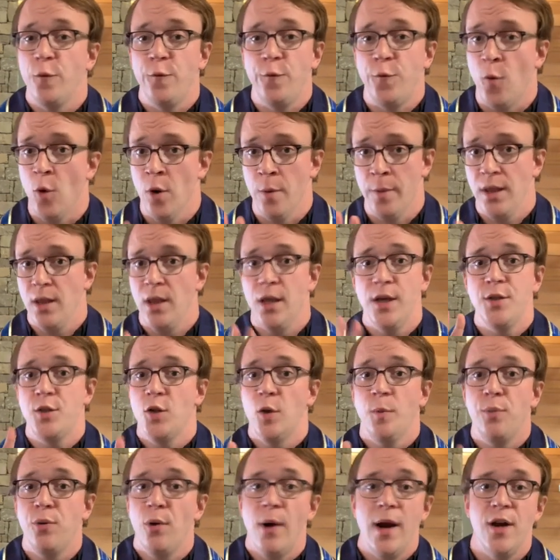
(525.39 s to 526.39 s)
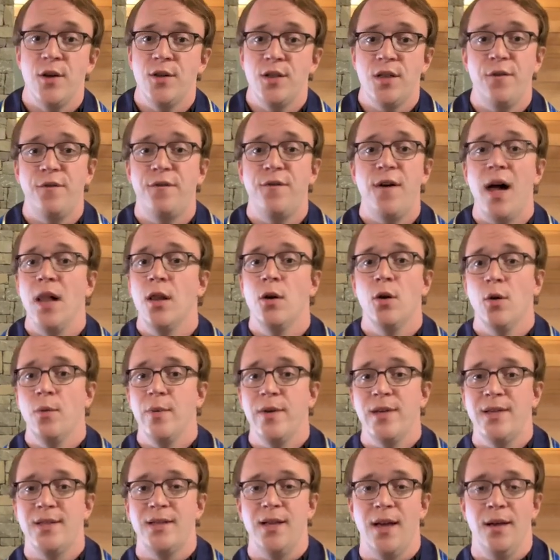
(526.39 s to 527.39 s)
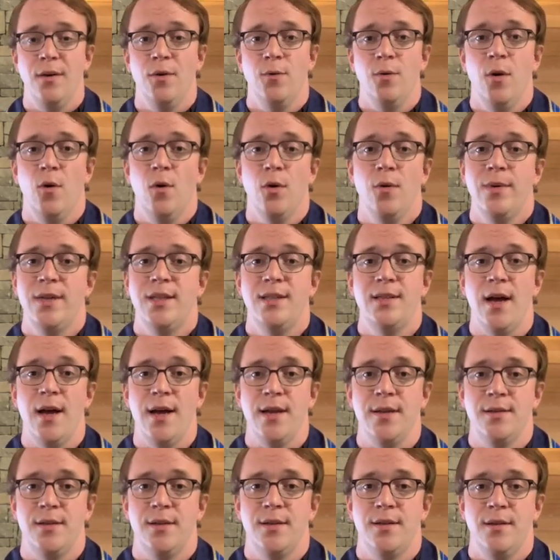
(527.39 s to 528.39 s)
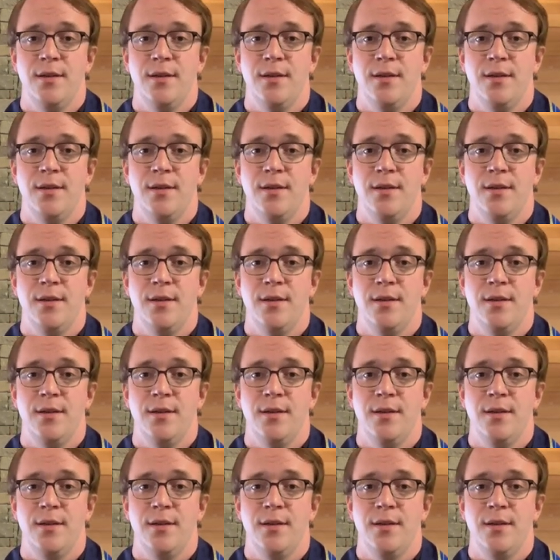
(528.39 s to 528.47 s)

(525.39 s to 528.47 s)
formulas or prayers to follow or recite.